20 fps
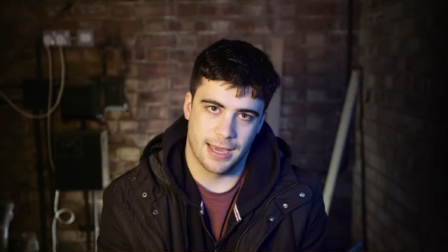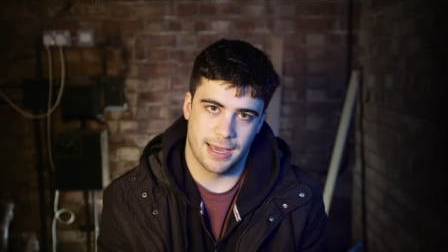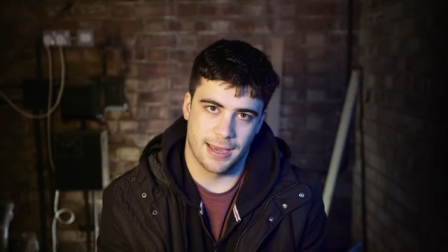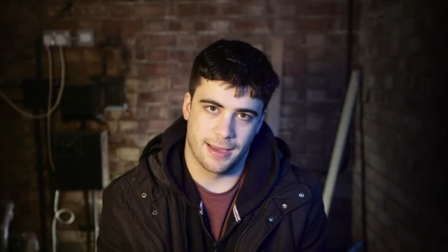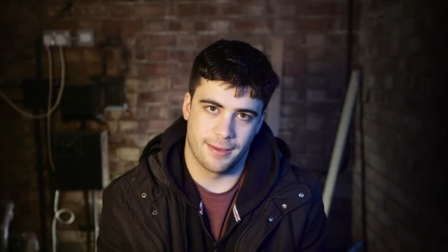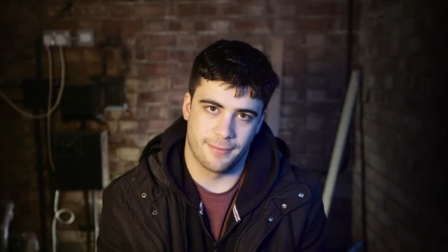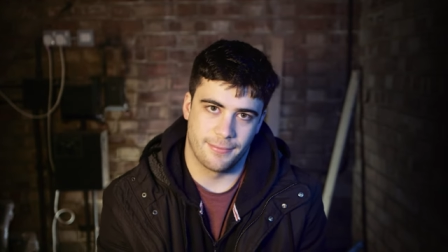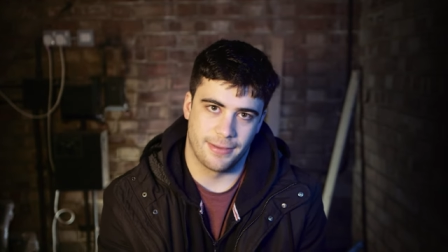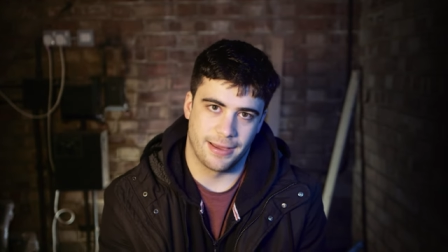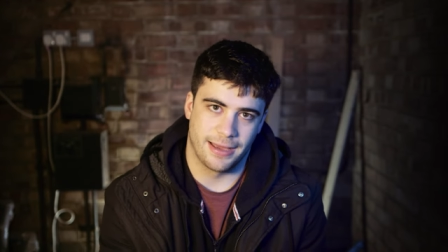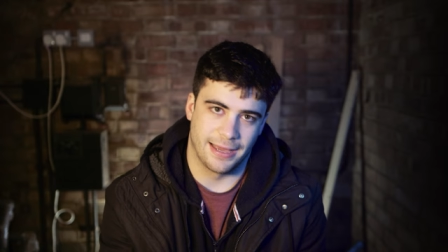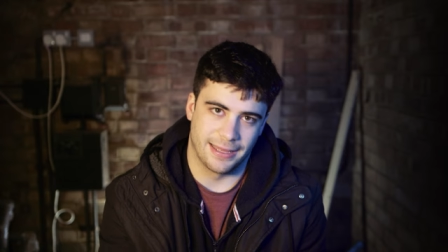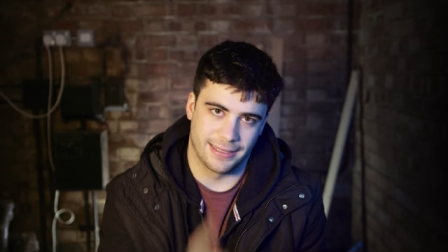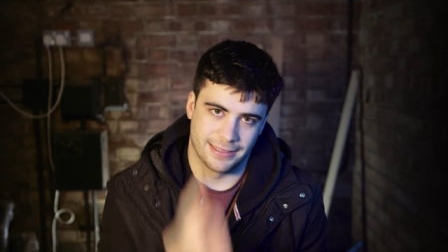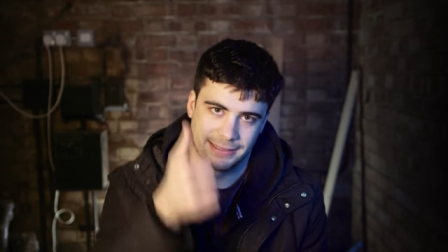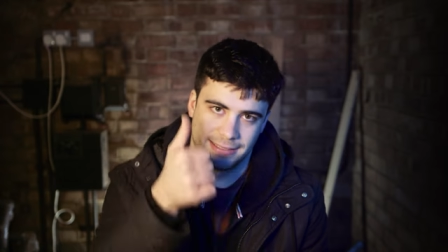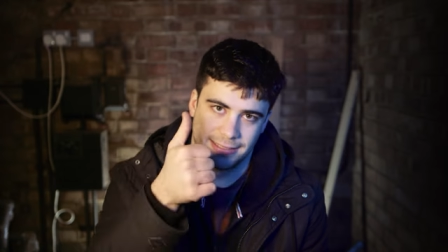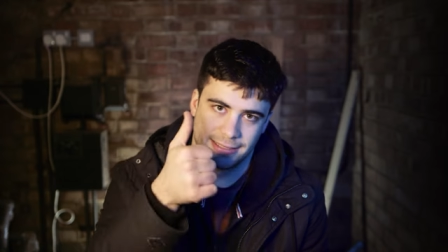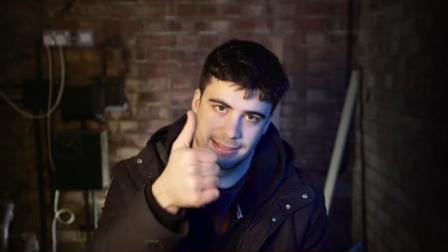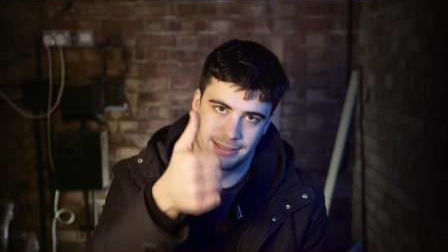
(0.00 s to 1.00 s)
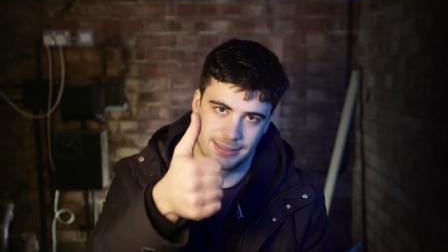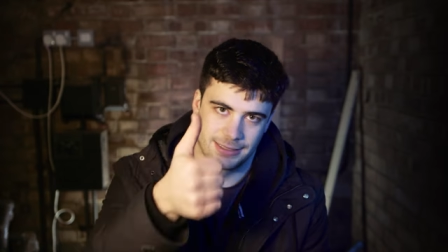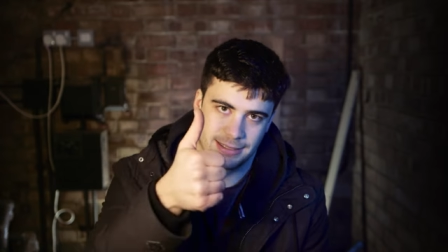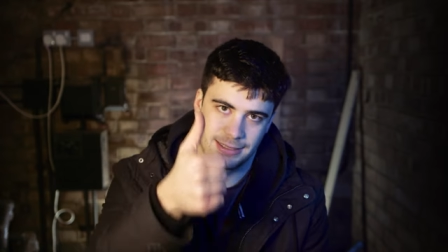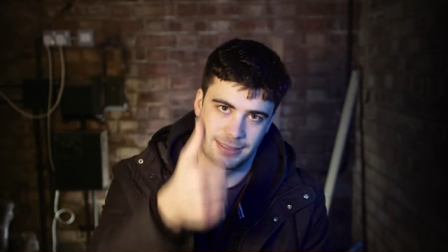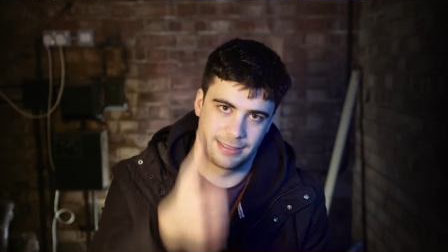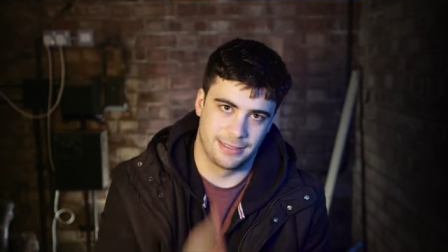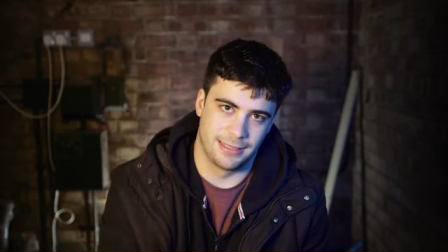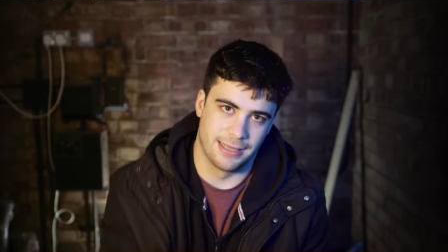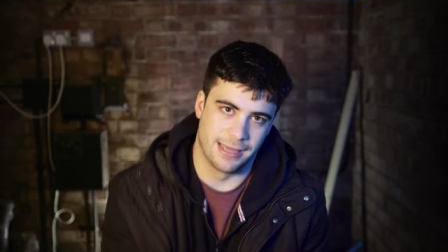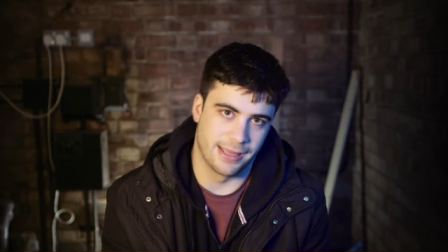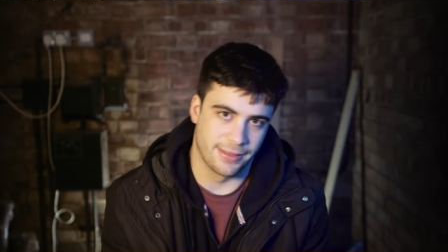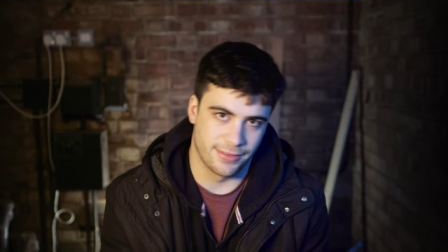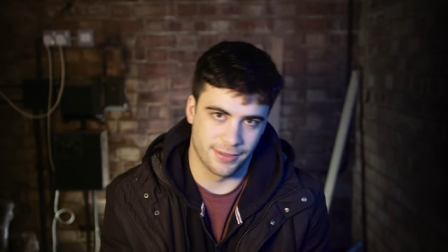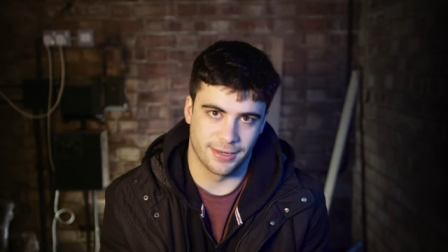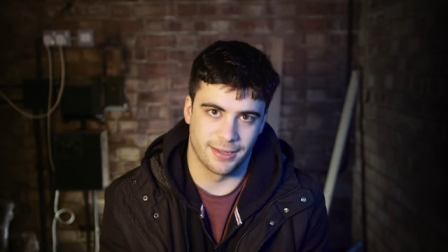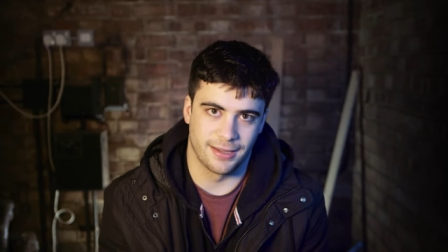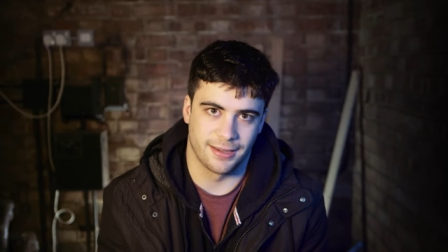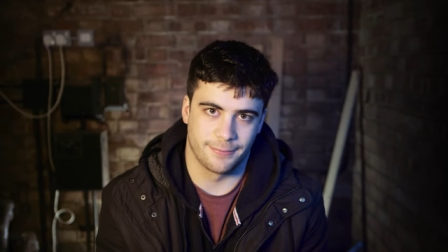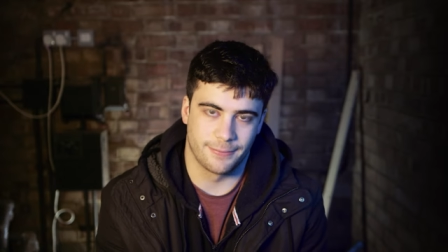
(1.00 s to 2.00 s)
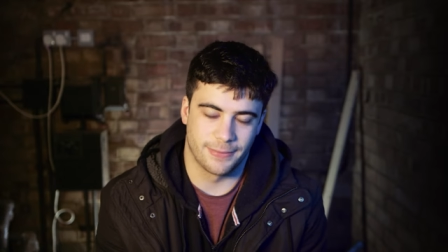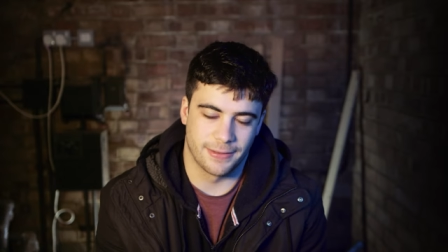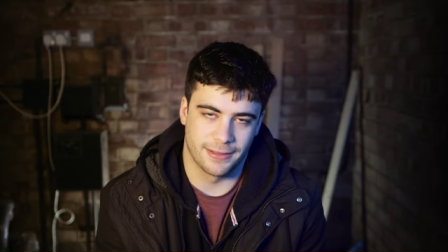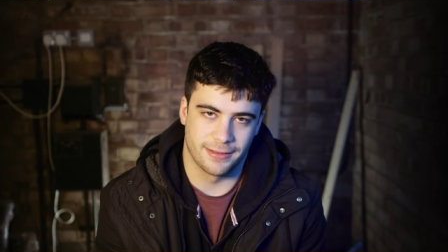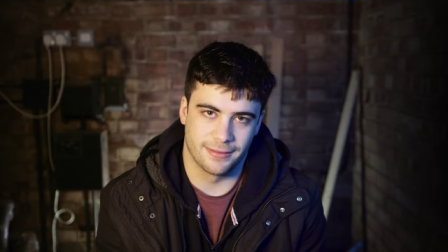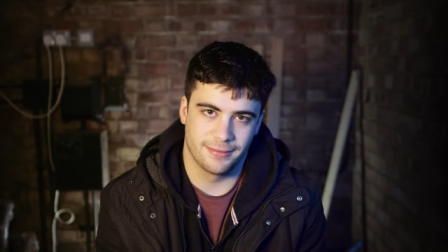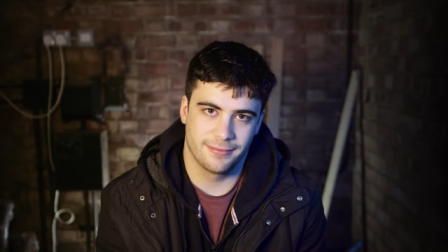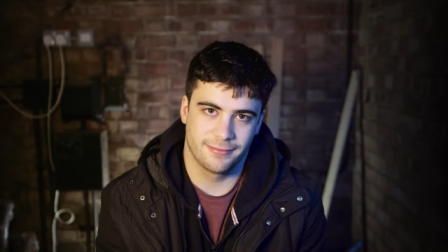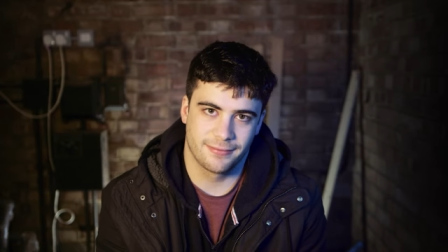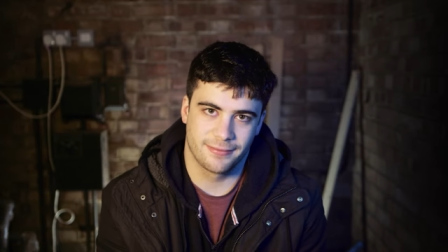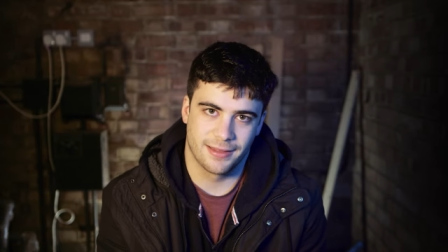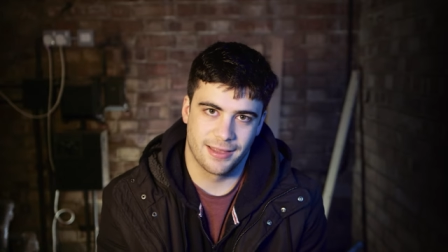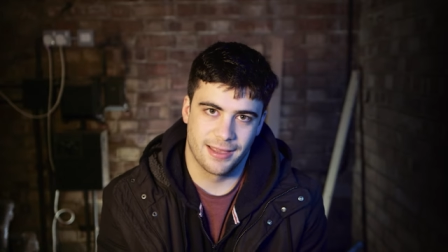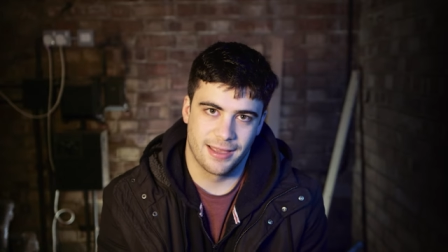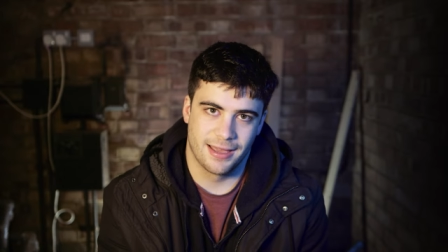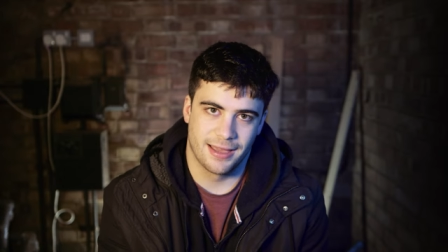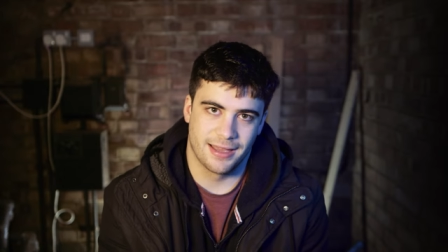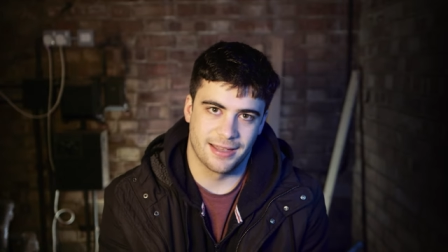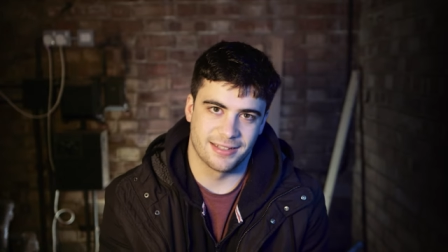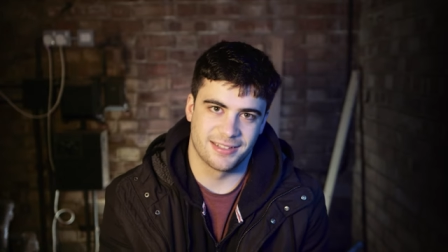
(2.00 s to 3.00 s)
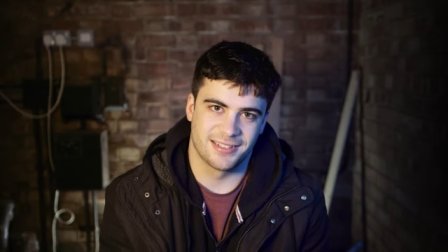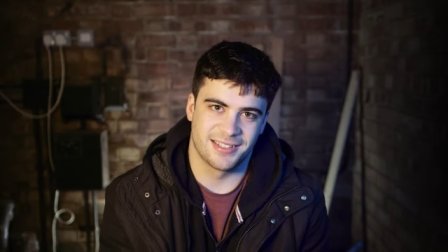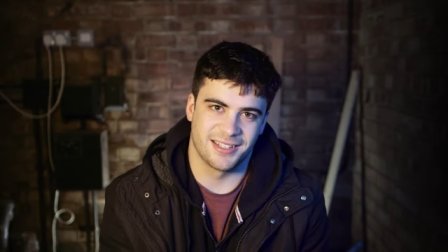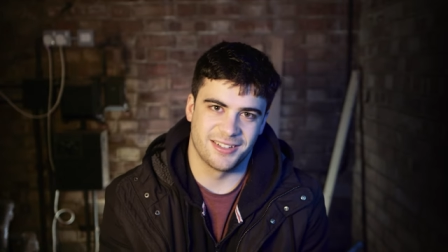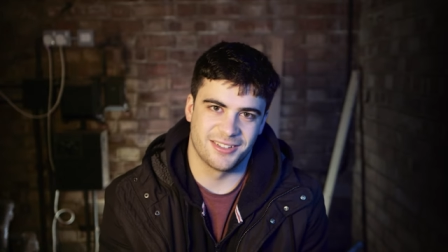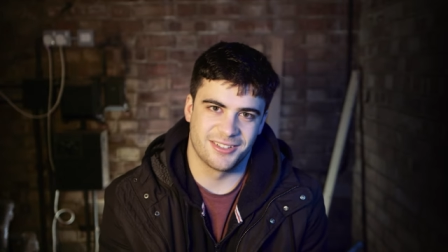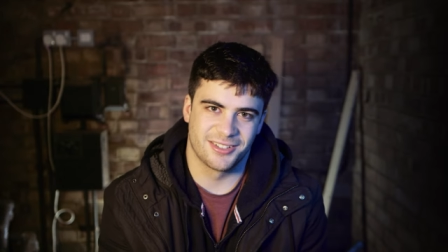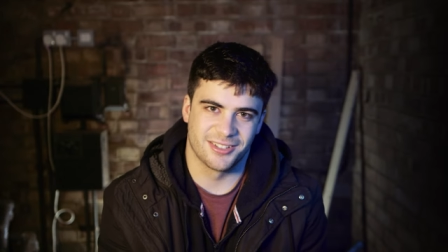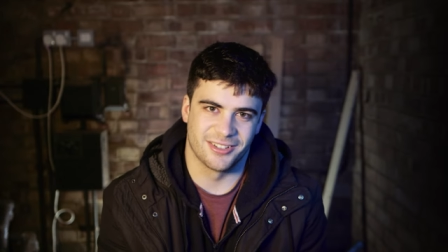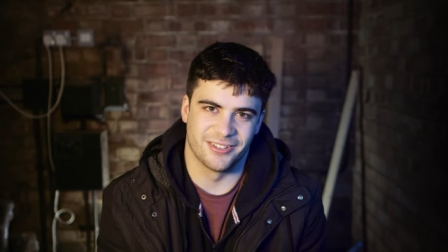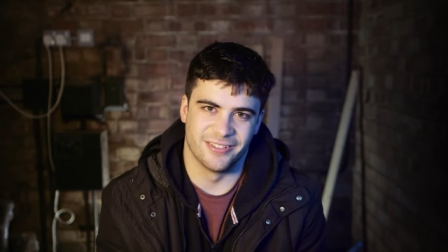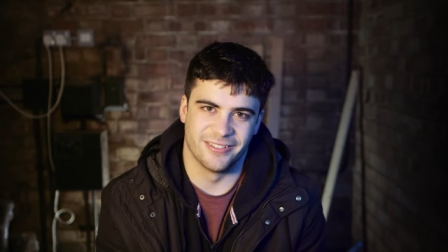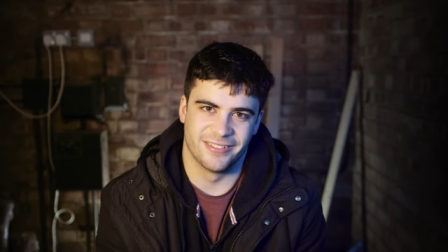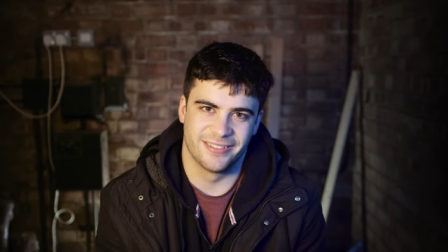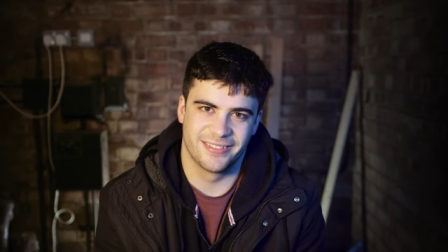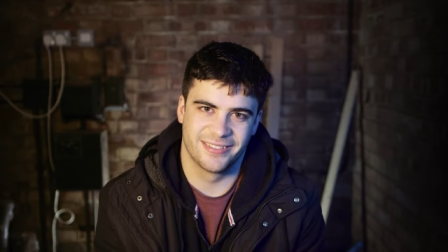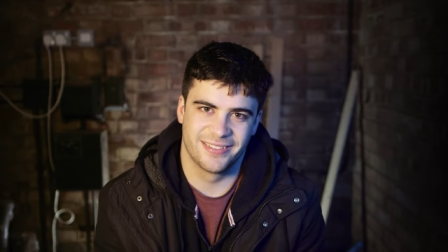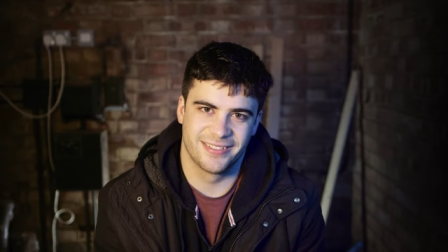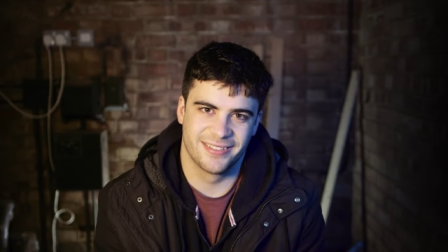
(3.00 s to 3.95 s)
um, and hit the like button. I'll uh, see you soon.